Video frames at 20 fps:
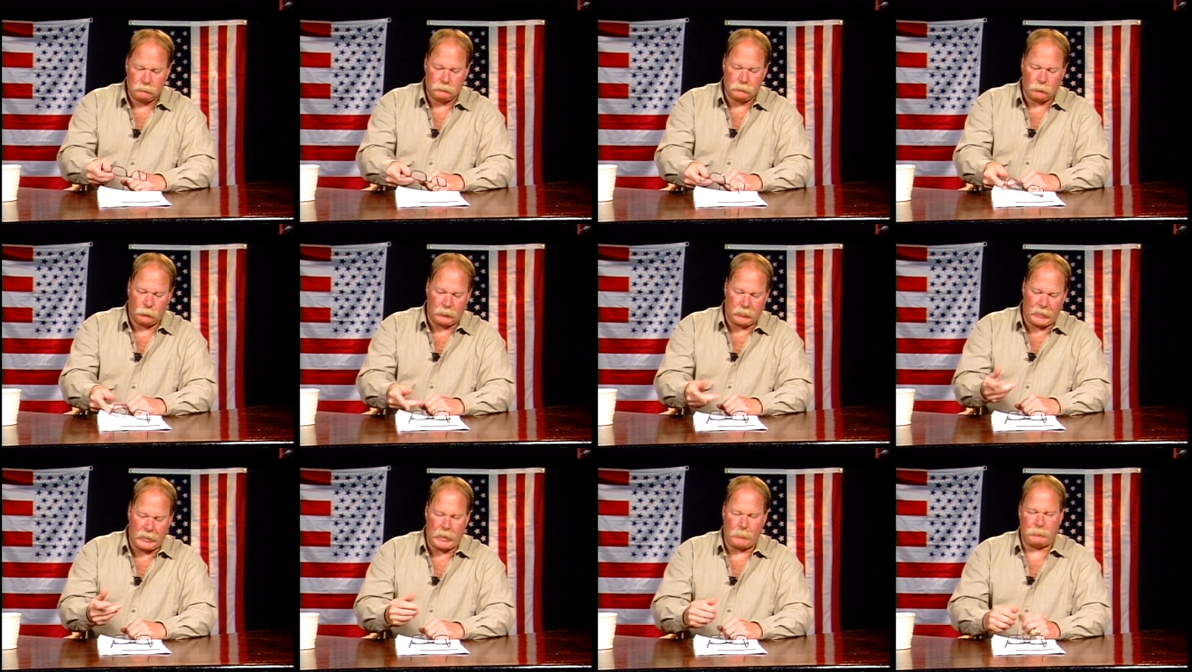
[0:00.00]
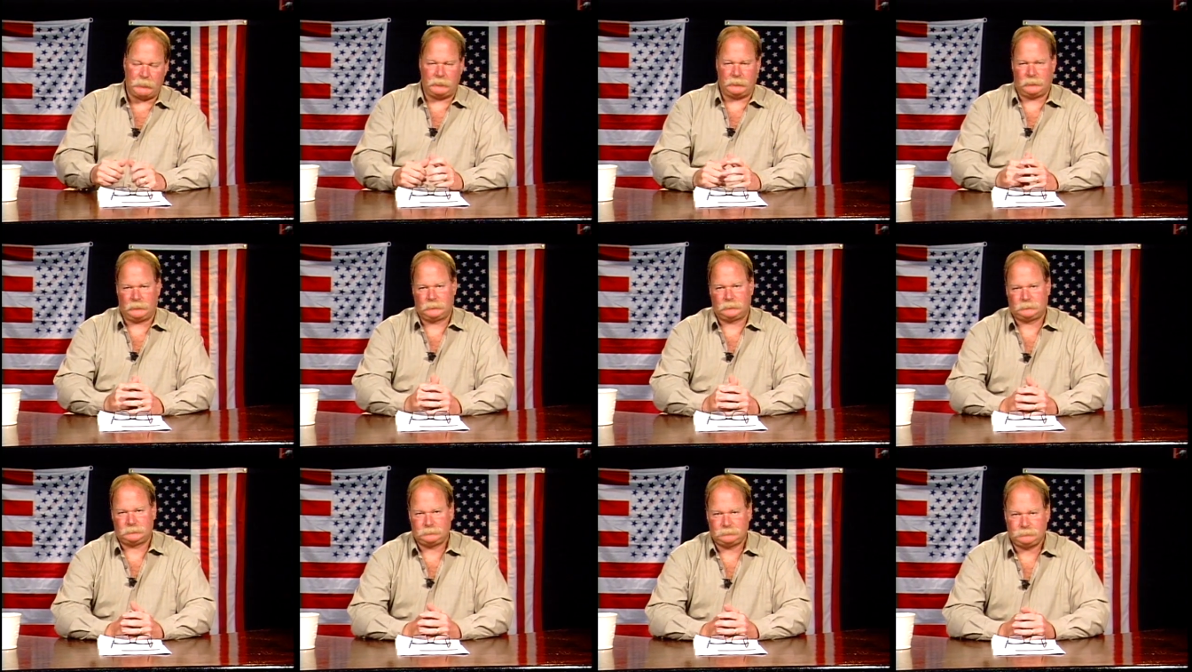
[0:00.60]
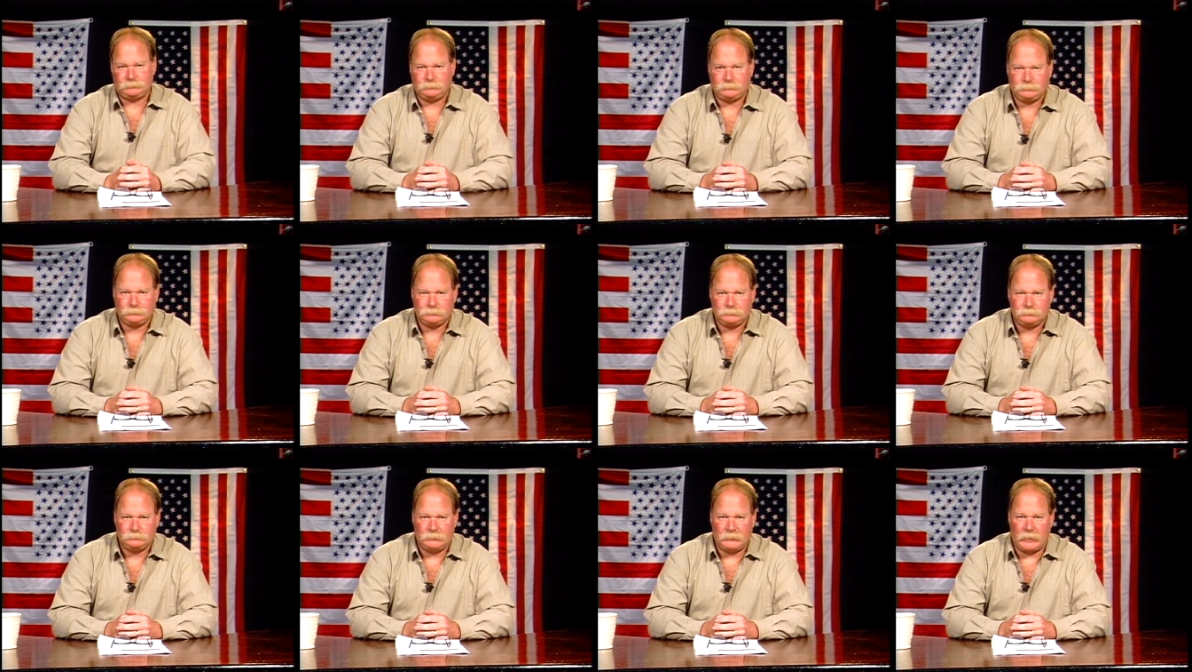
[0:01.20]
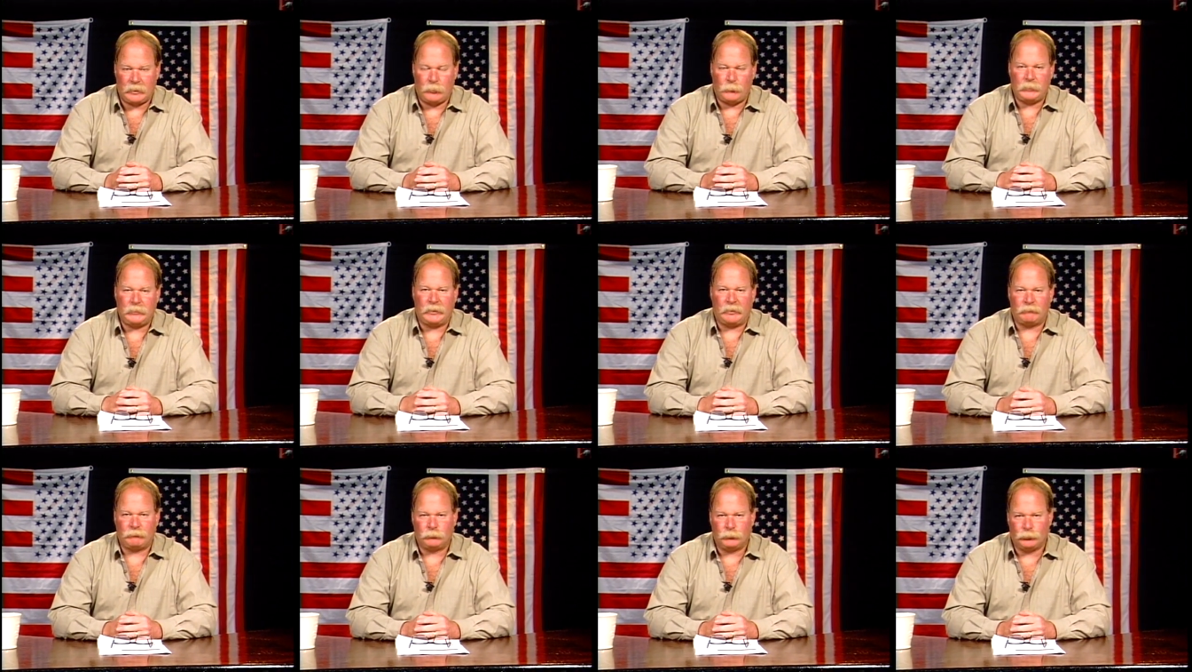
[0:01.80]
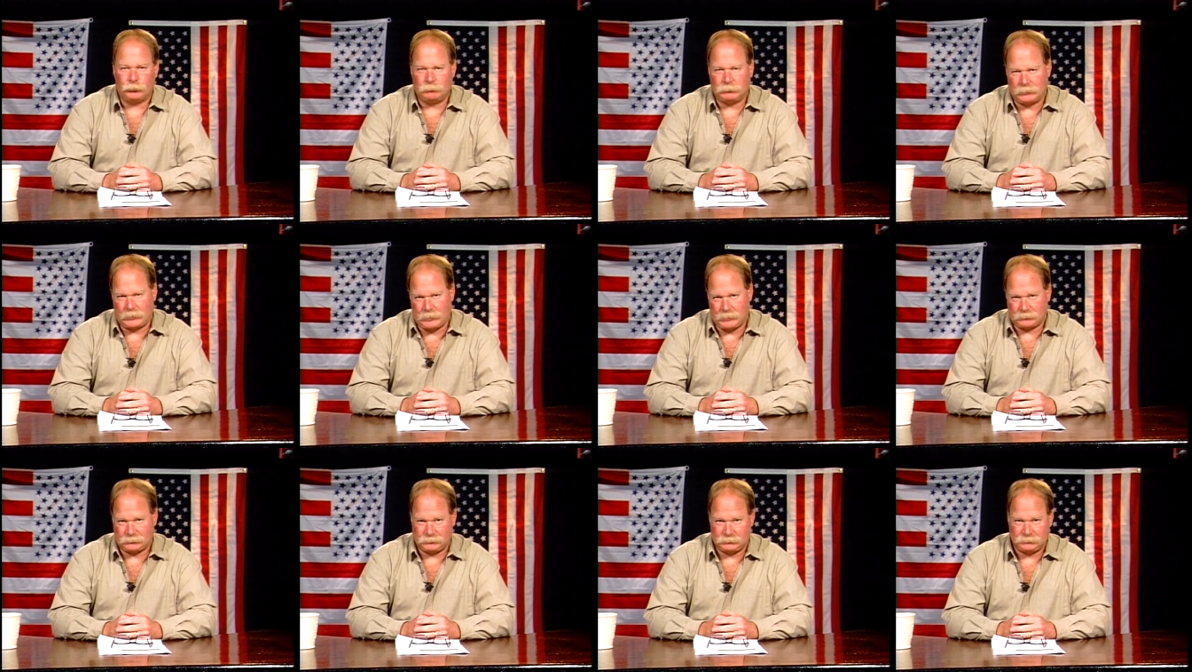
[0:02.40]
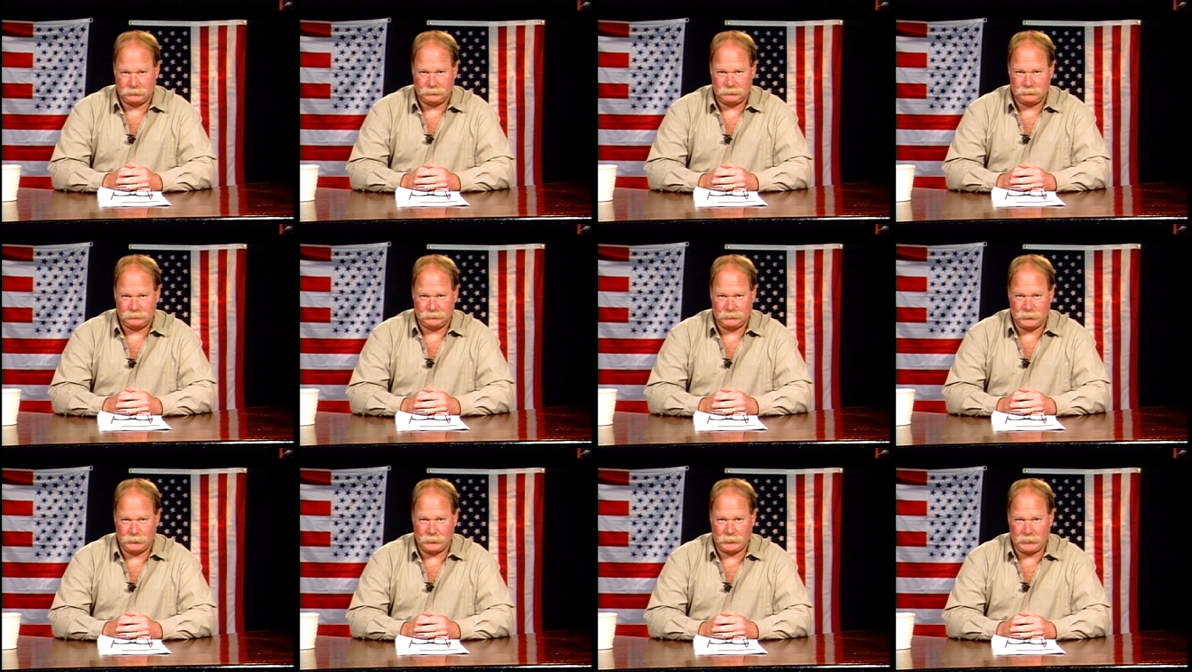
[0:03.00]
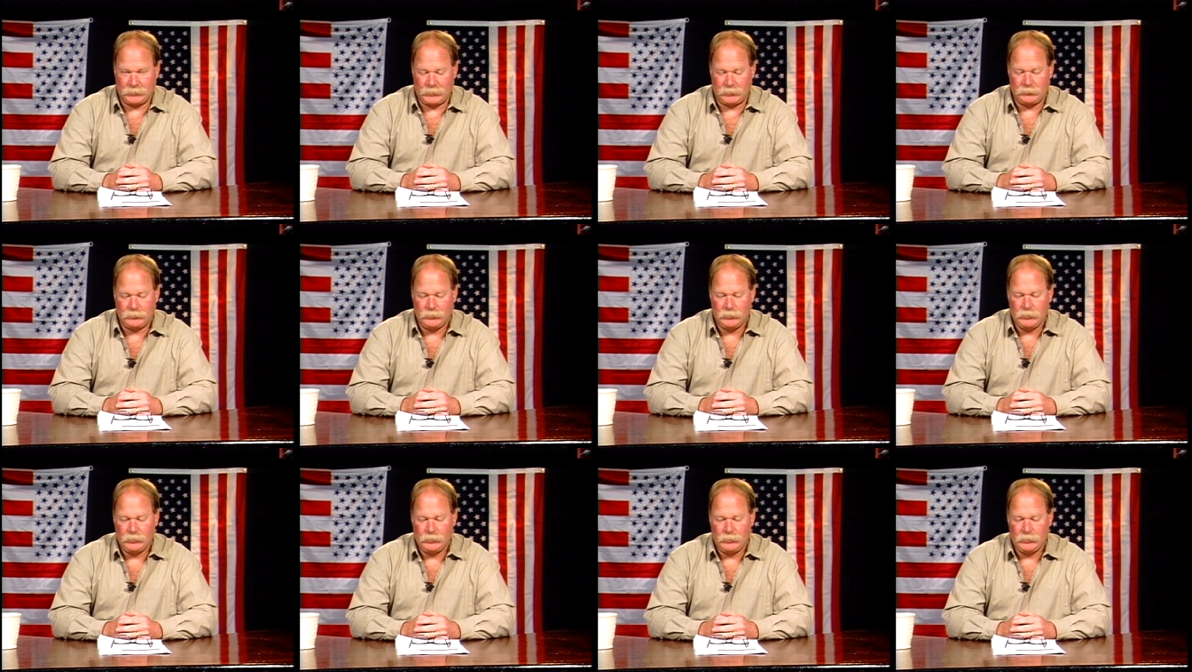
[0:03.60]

What happened? Now we have roadblocks, okay?